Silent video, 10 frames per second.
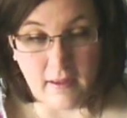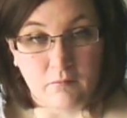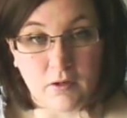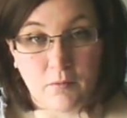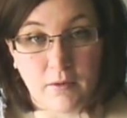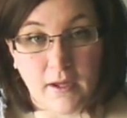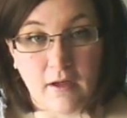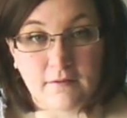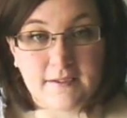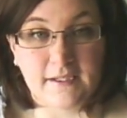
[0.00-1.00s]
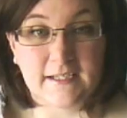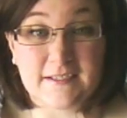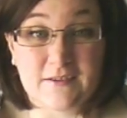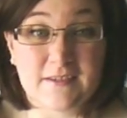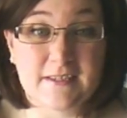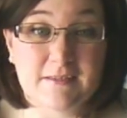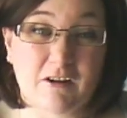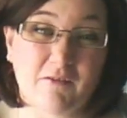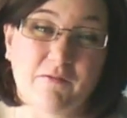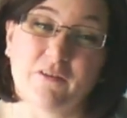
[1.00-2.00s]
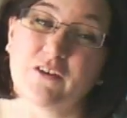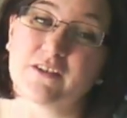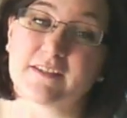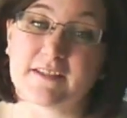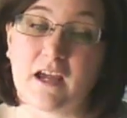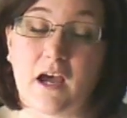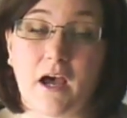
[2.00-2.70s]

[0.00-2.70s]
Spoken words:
we're going out today, so this is our first